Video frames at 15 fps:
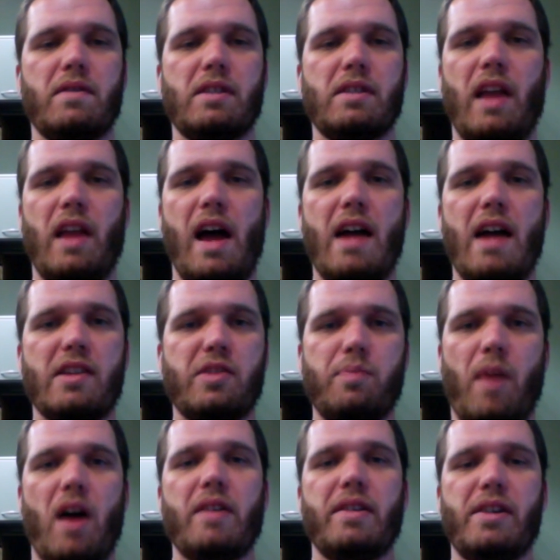/
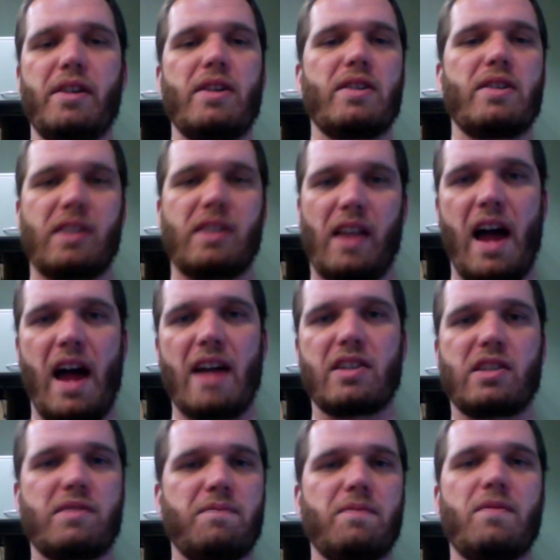monitor
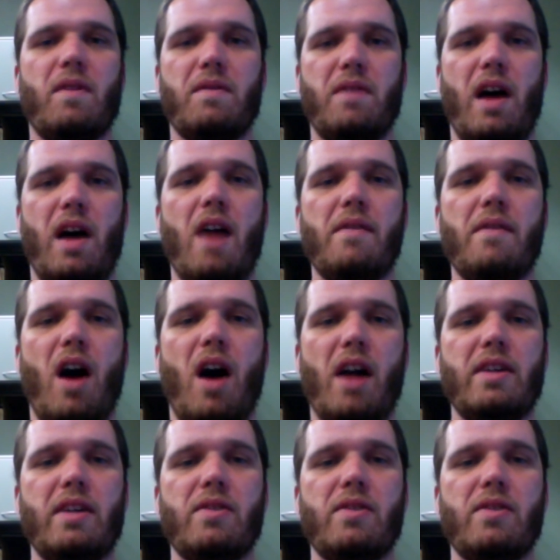/ audio